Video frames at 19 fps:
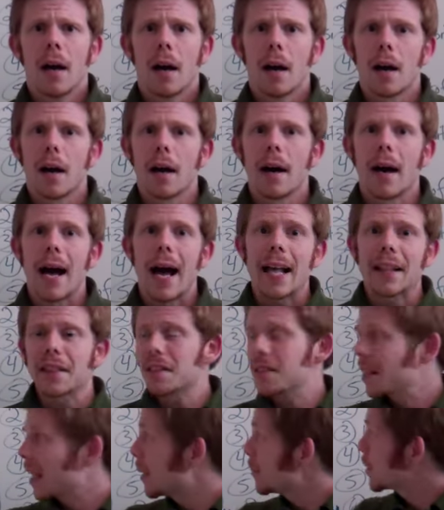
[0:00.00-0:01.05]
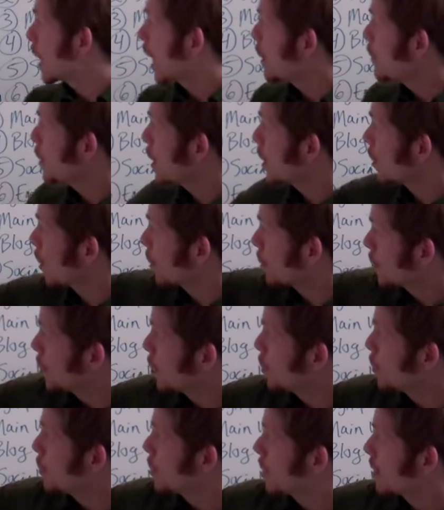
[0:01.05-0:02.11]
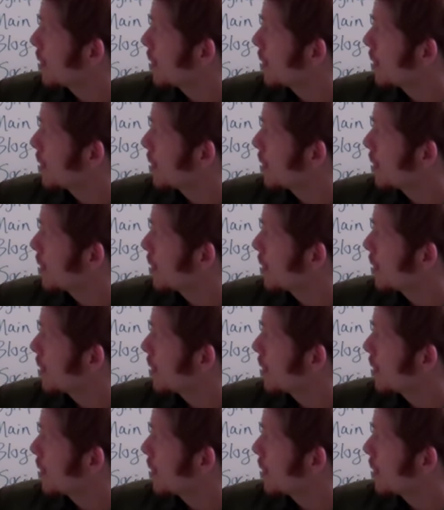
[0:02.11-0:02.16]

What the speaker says: At the same time, you could also use